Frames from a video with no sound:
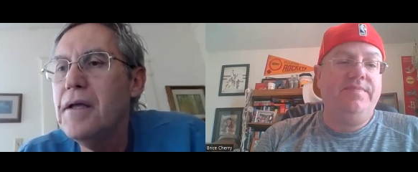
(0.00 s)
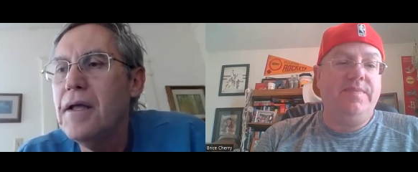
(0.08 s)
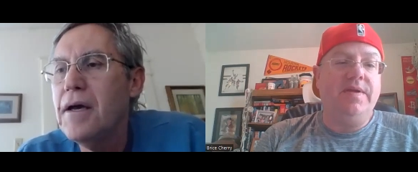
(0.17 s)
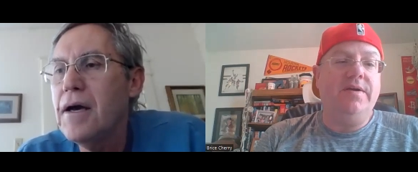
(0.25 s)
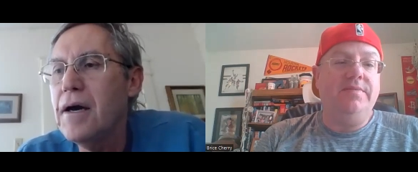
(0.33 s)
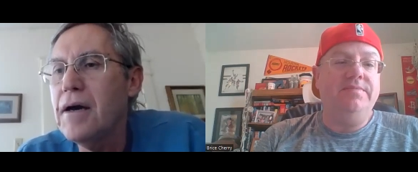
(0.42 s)

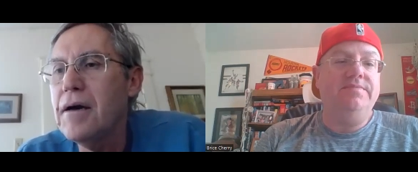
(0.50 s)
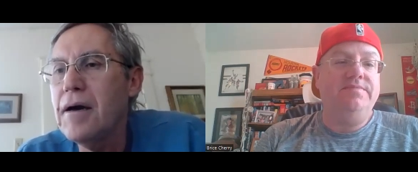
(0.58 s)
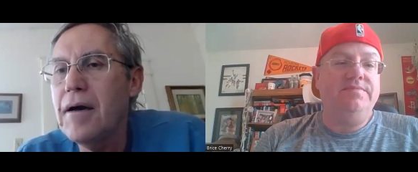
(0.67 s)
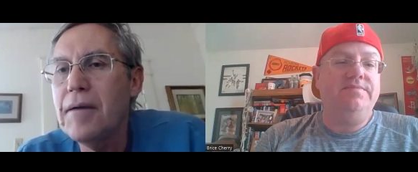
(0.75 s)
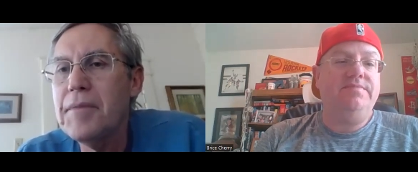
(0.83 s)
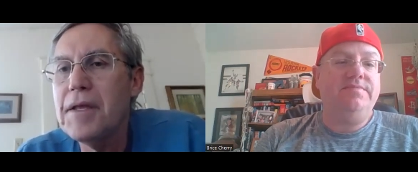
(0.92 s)
Speaker 1: Mm-hmm. Uh,
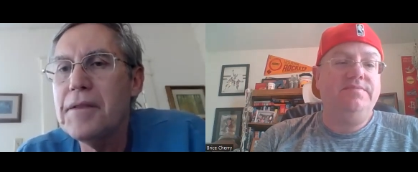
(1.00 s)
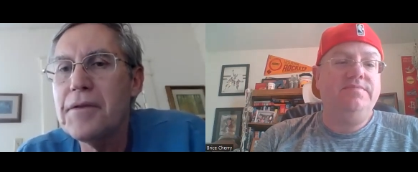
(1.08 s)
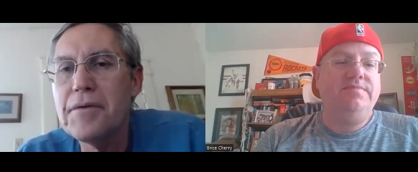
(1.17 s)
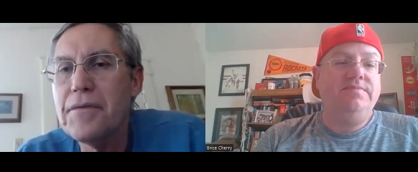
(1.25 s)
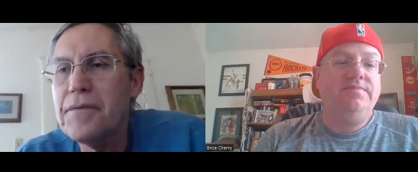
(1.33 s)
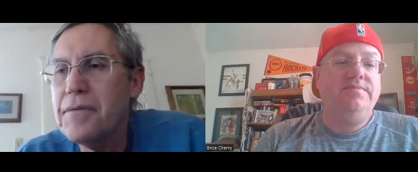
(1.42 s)
I mean
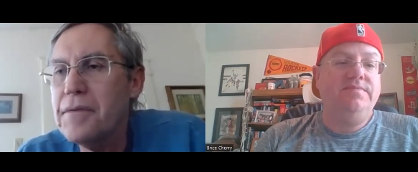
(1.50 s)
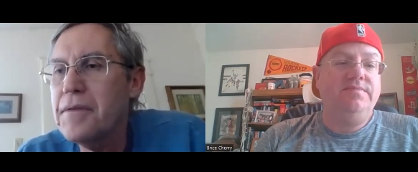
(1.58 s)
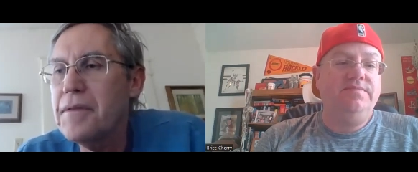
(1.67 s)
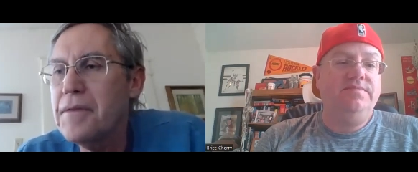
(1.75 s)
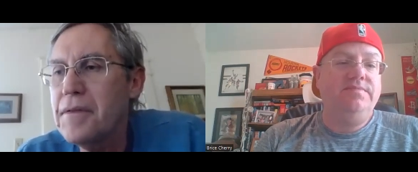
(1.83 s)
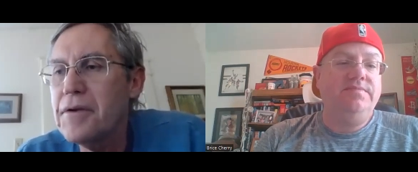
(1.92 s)
they're
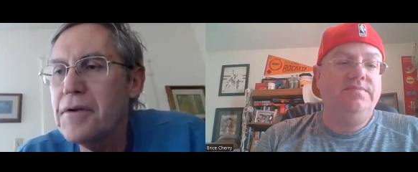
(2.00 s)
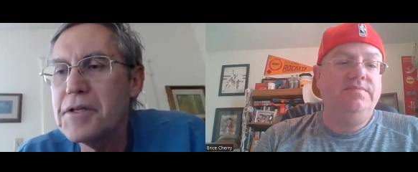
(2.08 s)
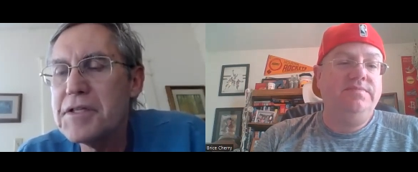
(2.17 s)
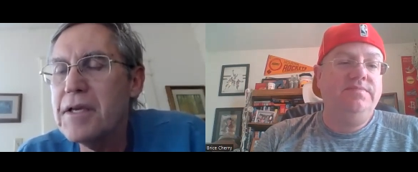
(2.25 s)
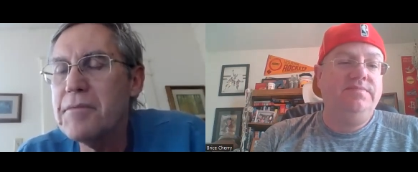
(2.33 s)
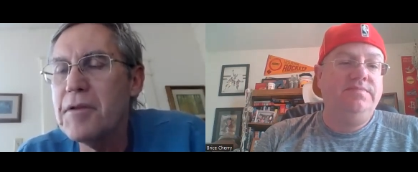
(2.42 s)
there
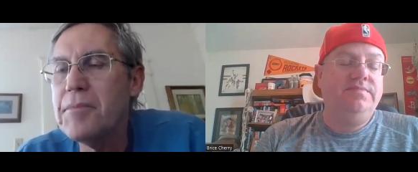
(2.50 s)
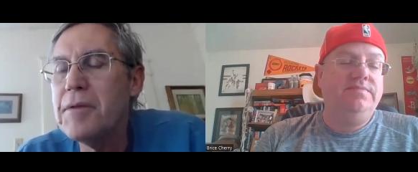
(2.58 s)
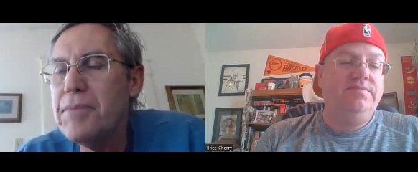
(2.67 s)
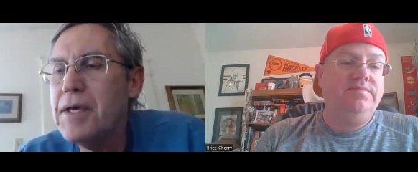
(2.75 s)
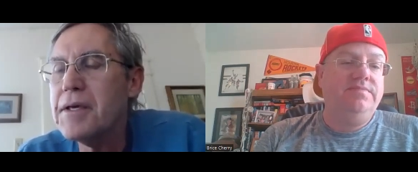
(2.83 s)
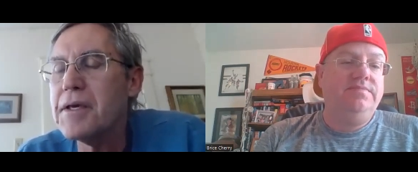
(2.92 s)
just seem to be
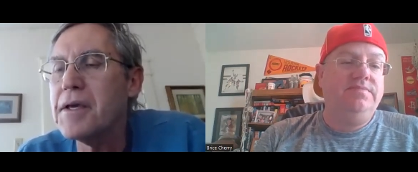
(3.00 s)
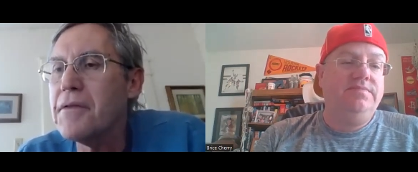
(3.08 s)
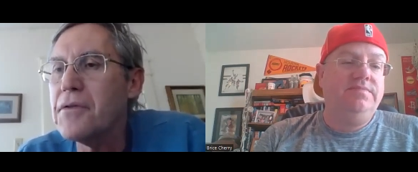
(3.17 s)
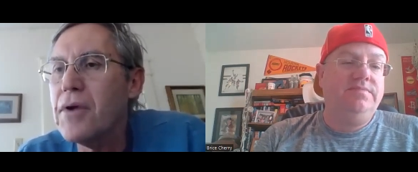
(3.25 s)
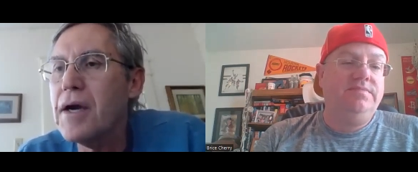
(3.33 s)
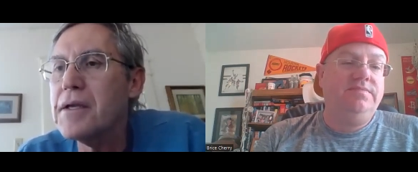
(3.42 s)
peaking at
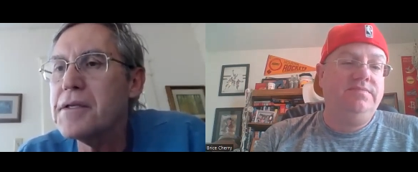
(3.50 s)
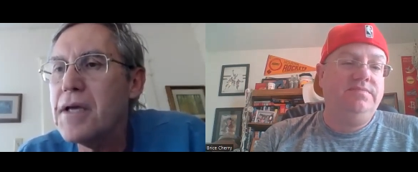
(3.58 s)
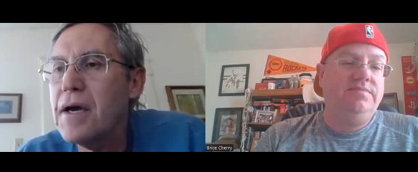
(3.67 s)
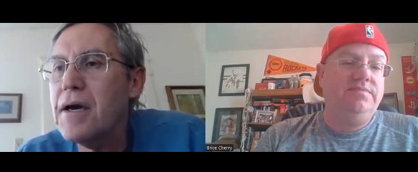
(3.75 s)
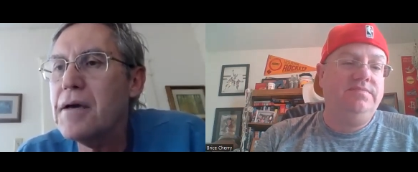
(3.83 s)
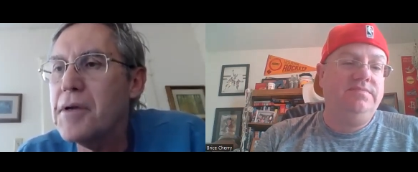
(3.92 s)
the right
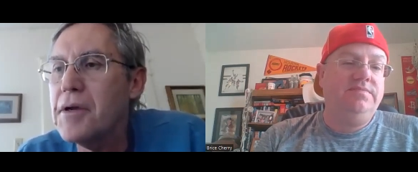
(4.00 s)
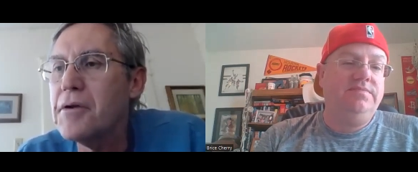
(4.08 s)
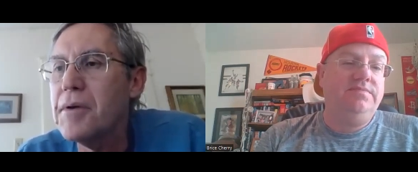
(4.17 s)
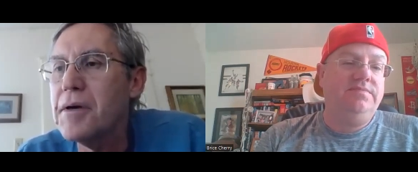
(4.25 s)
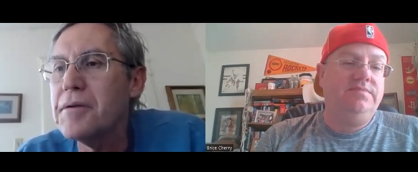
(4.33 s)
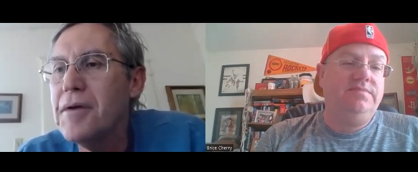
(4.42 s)
time here,
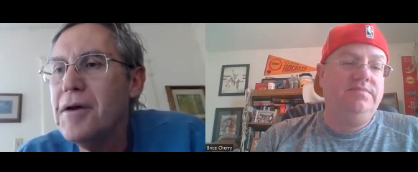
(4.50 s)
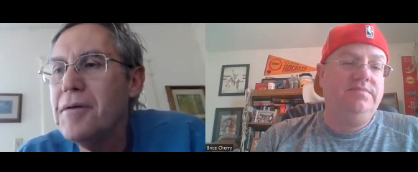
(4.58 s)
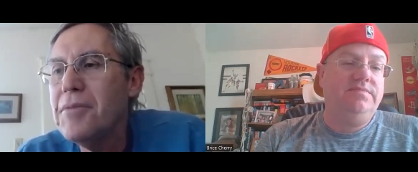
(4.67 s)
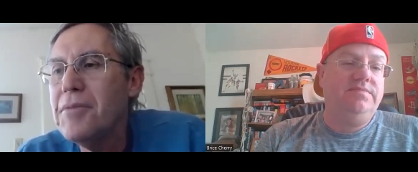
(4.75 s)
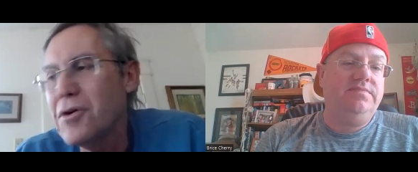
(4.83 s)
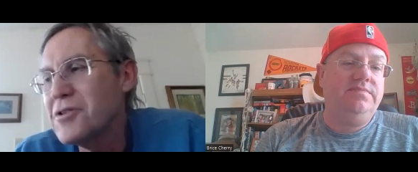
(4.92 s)
but
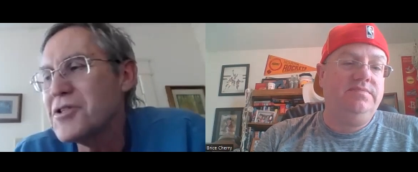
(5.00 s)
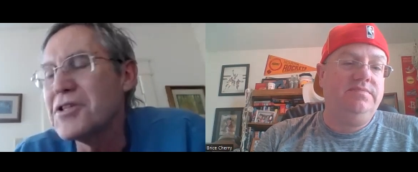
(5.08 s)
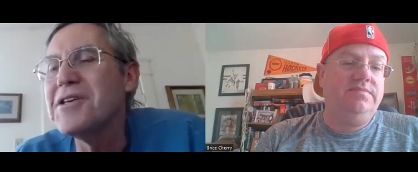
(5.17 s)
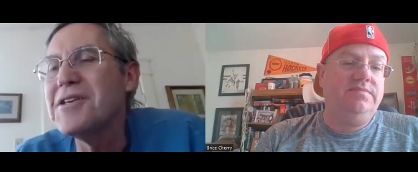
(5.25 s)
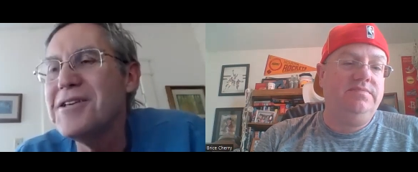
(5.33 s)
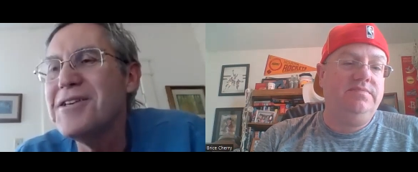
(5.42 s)
but we'll
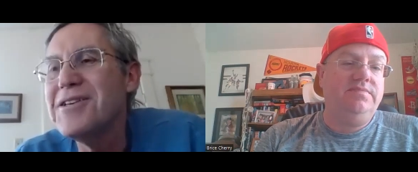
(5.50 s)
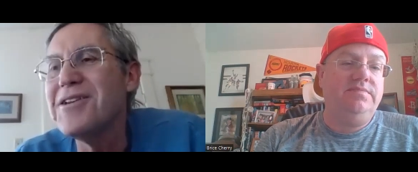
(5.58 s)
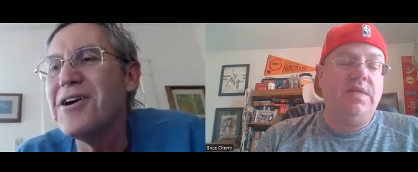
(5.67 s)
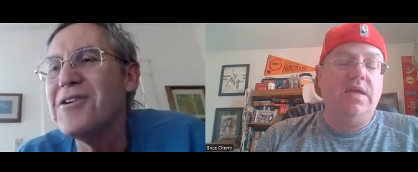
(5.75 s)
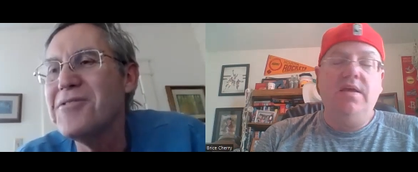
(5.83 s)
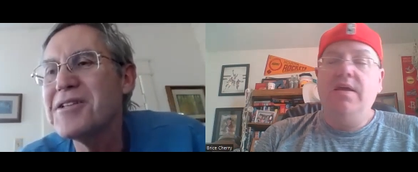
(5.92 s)
see. You
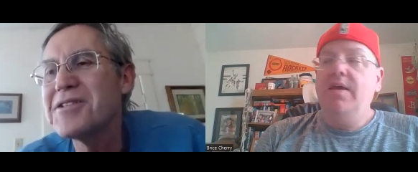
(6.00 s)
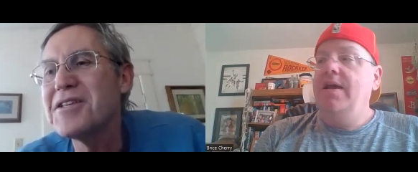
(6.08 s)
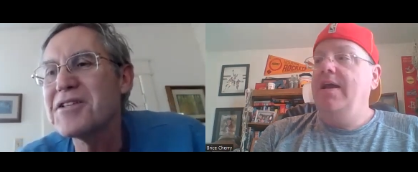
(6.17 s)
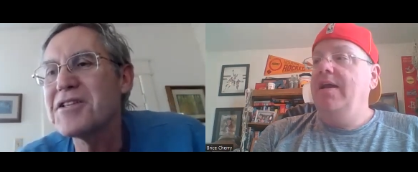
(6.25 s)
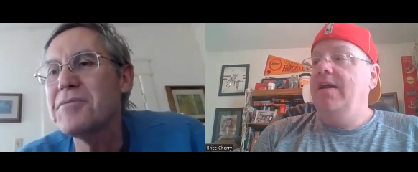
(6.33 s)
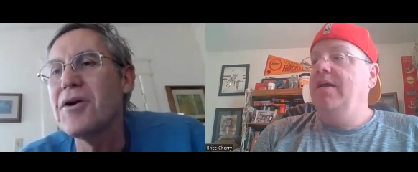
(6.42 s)
know, it's
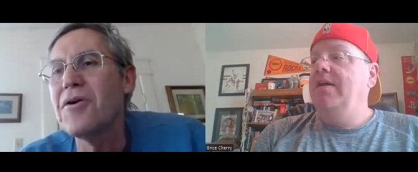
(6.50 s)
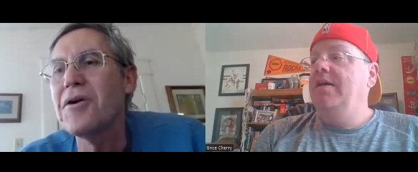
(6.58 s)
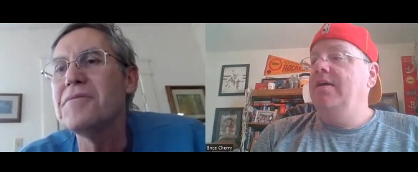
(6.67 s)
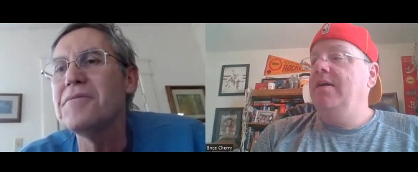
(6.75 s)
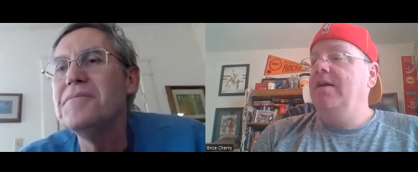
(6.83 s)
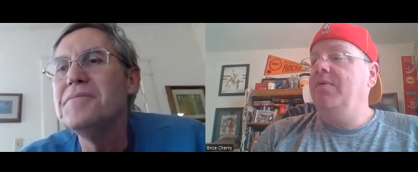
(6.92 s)
it's going to be
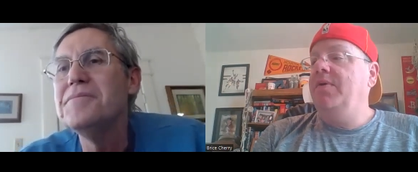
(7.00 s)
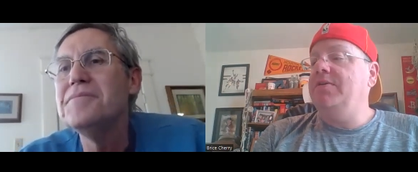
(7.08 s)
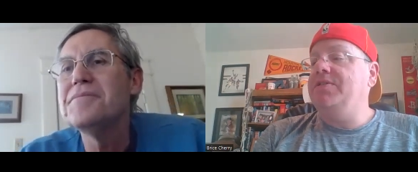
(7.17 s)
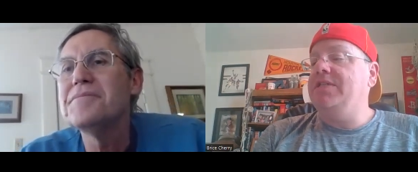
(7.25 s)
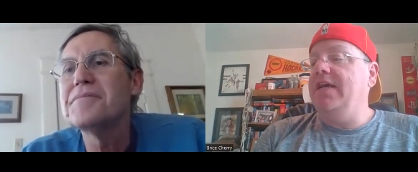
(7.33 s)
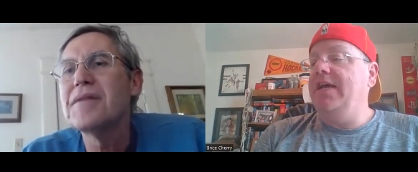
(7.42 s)
hard.
Speaker 2: I
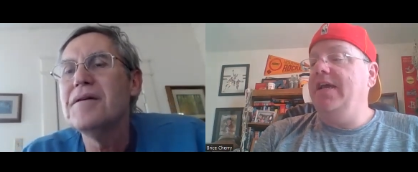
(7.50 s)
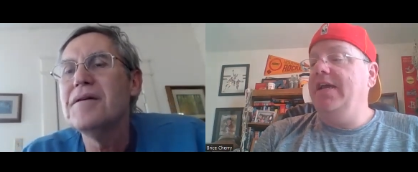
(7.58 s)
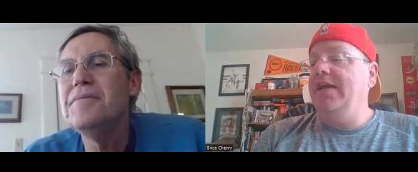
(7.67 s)
will say,